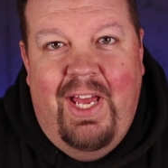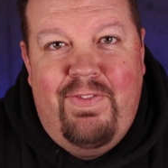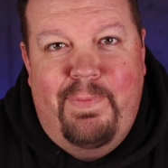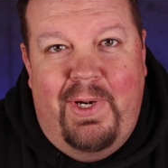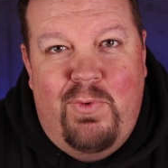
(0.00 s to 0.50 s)
Hey
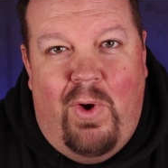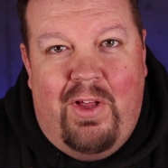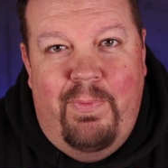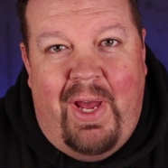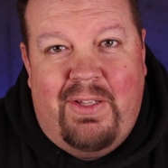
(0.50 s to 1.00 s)
everybody,
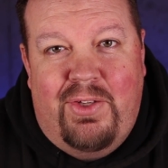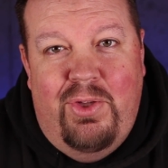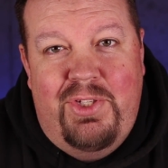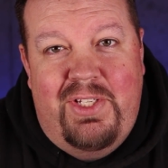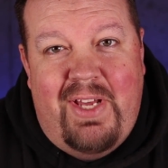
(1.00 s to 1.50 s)
welcome back to
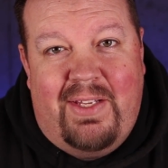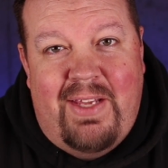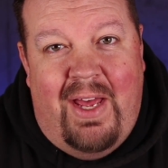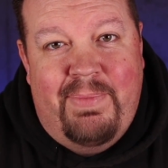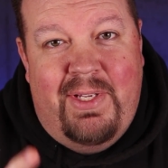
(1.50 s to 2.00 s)
KlooGee Tech Time.